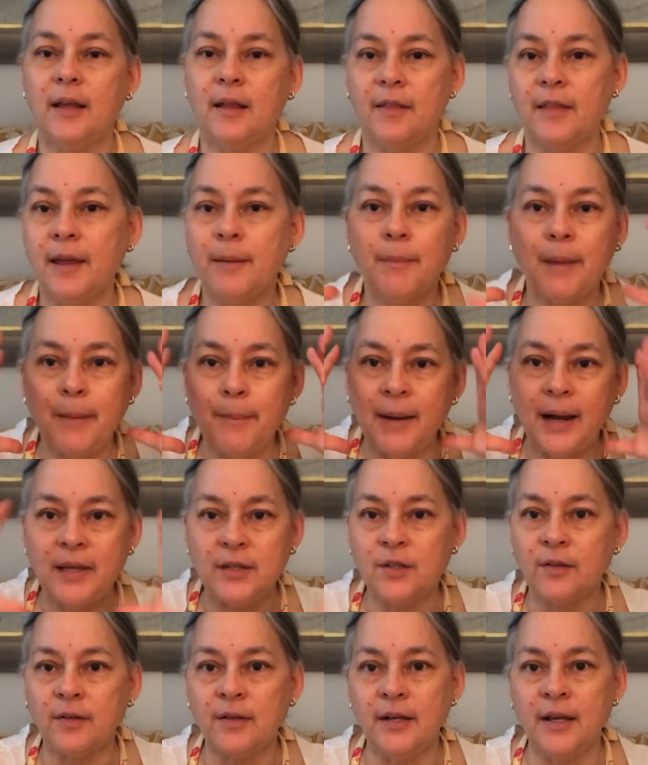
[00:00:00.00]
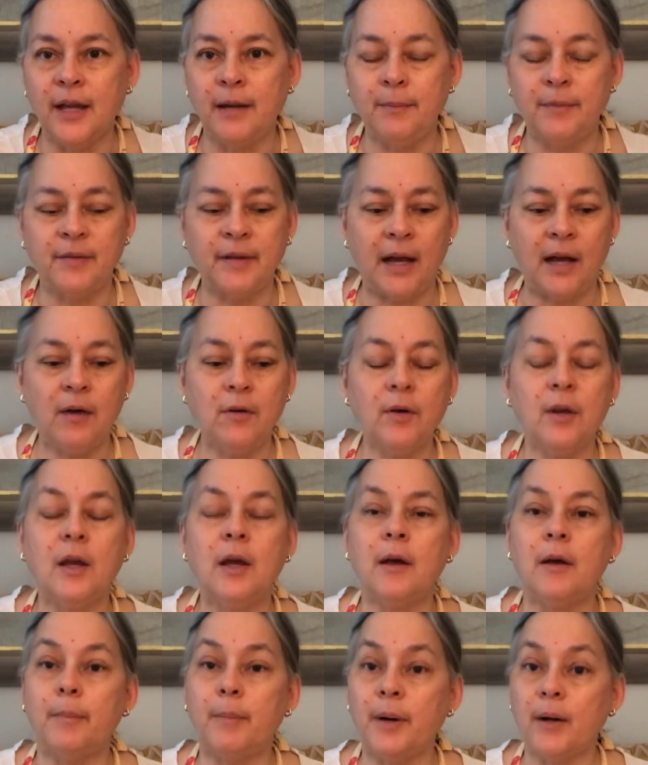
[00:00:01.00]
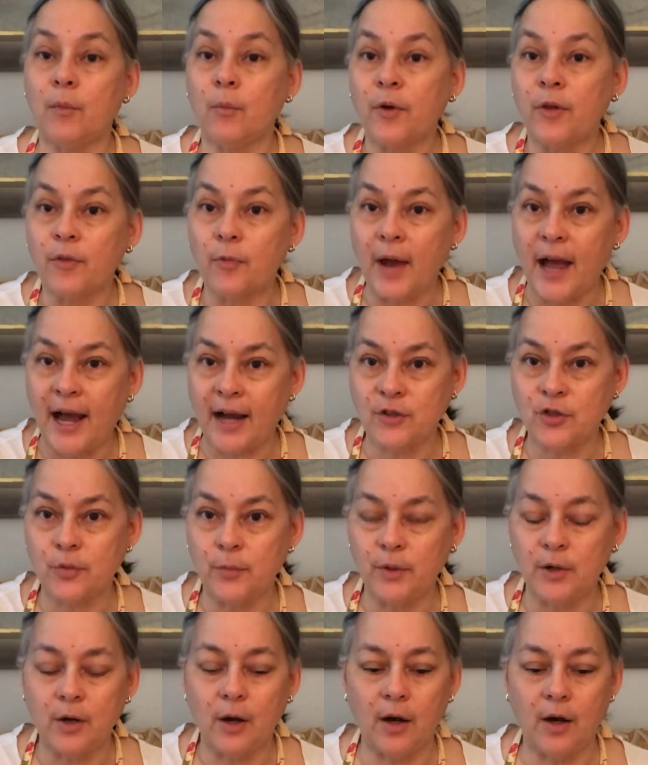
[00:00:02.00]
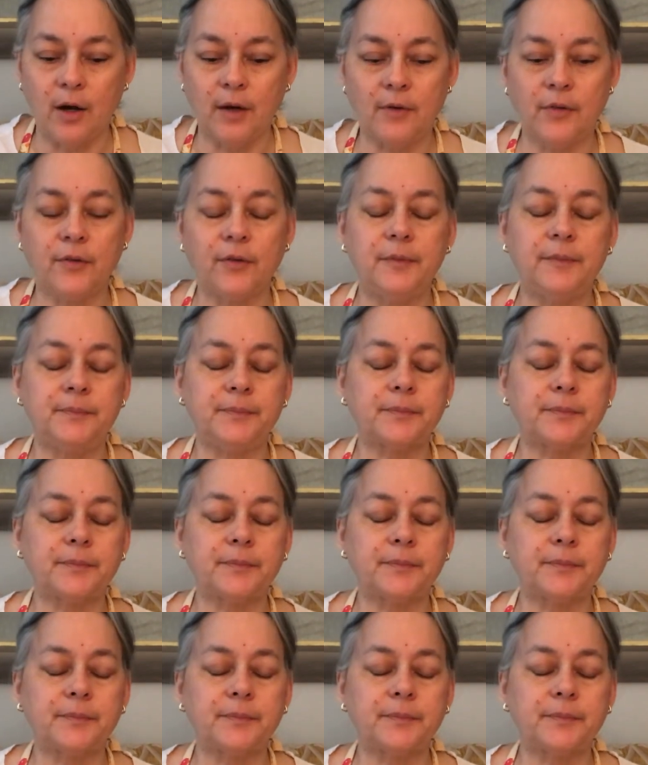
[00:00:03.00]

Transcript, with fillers: then my mind just numbs out. But with actual cards,